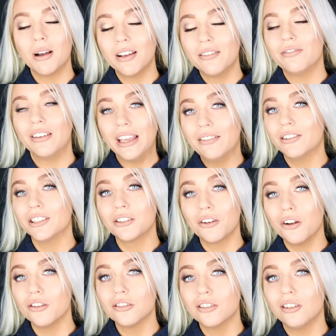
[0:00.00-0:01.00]
my favorite
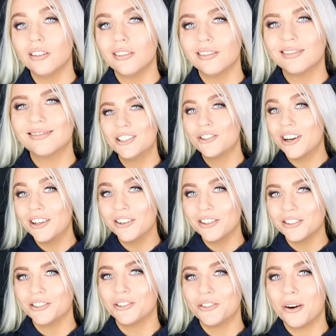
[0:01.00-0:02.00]
console, try
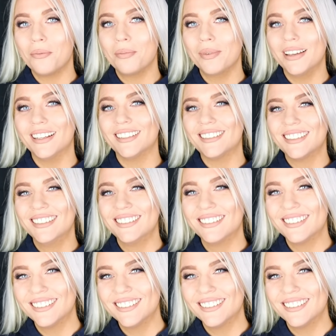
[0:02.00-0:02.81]
not to drop it.